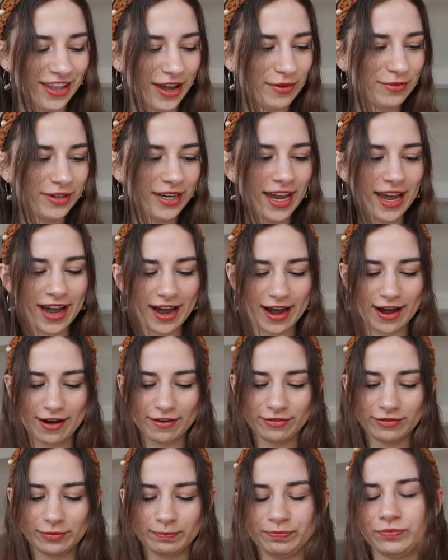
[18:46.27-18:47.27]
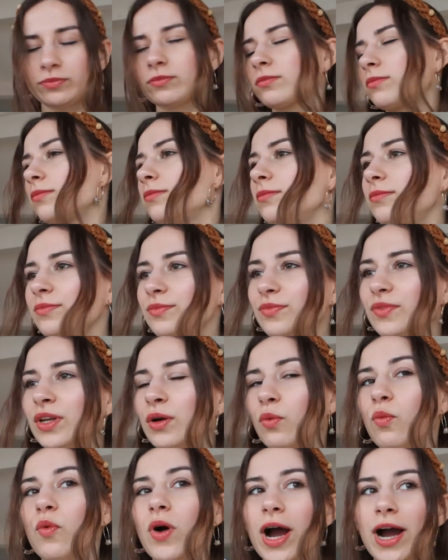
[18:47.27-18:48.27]
then we have
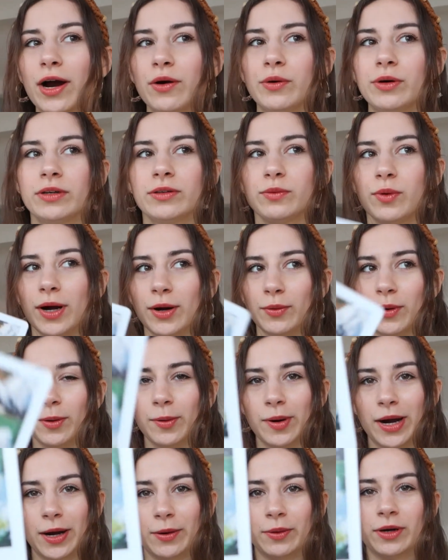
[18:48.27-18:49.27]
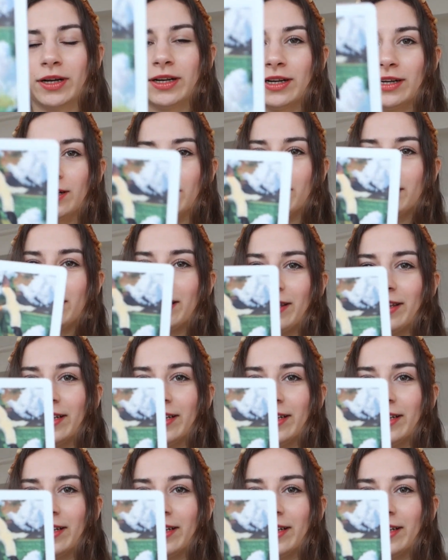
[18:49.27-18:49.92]
wow wow wow wow look at